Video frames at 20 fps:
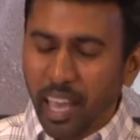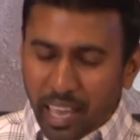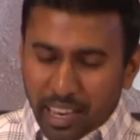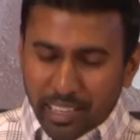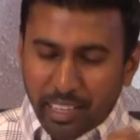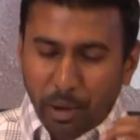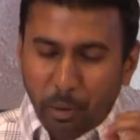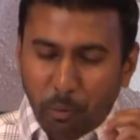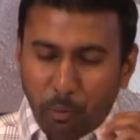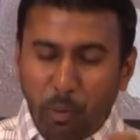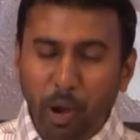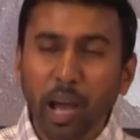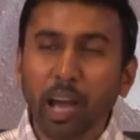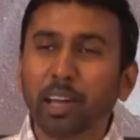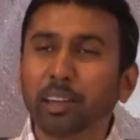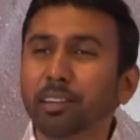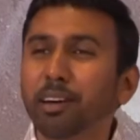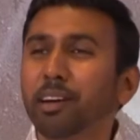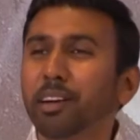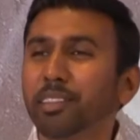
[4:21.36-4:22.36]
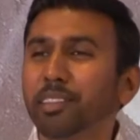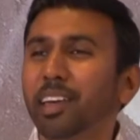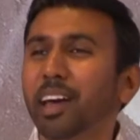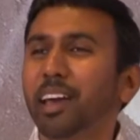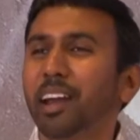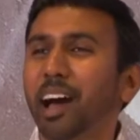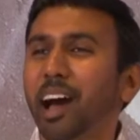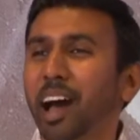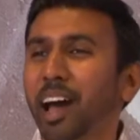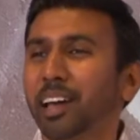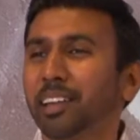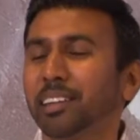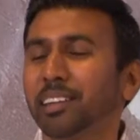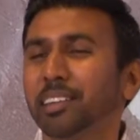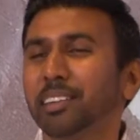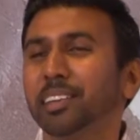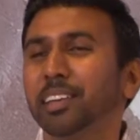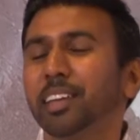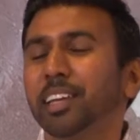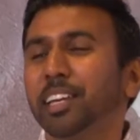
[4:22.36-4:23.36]
And yet, while on that
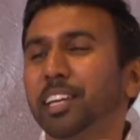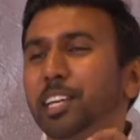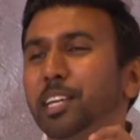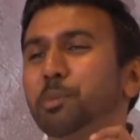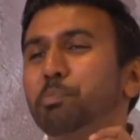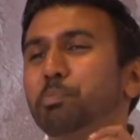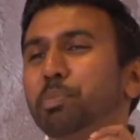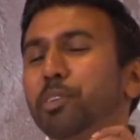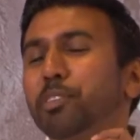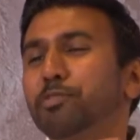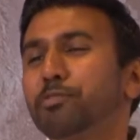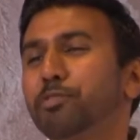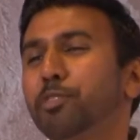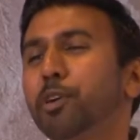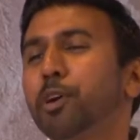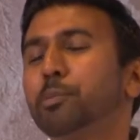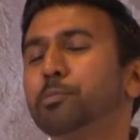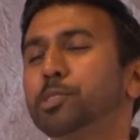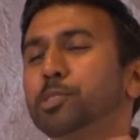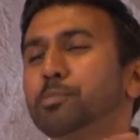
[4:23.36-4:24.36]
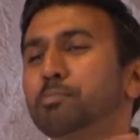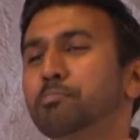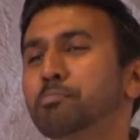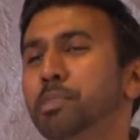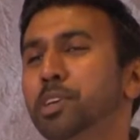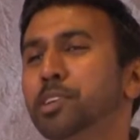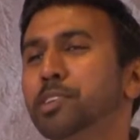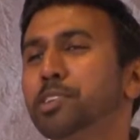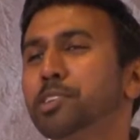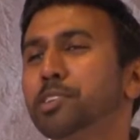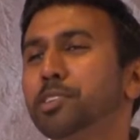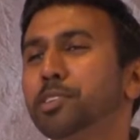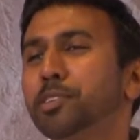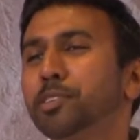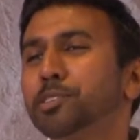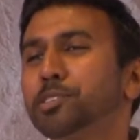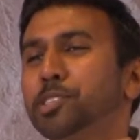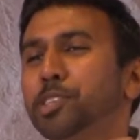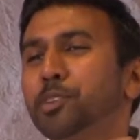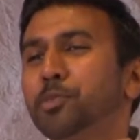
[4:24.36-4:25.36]
island, he performs
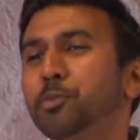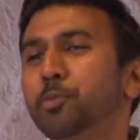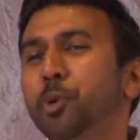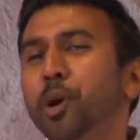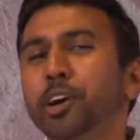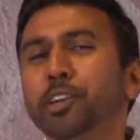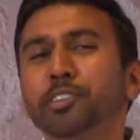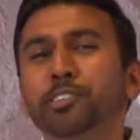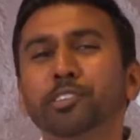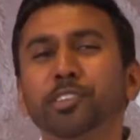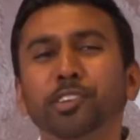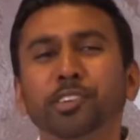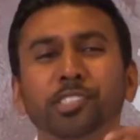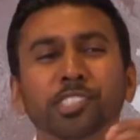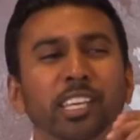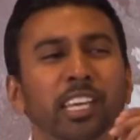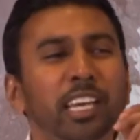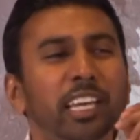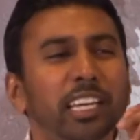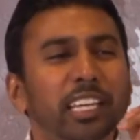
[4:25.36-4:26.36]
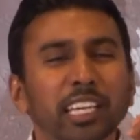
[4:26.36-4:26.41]
miracles and wonders,